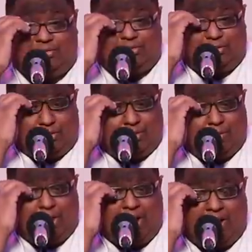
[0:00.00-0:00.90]

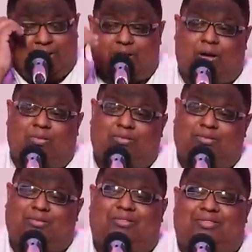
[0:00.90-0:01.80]

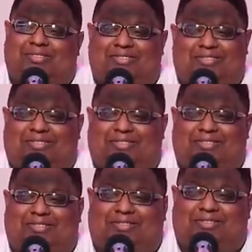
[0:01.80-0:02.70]

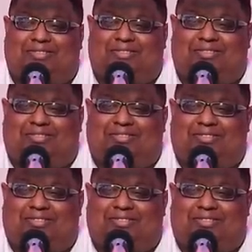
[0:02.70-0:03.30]
No words are spoken by the person on screen.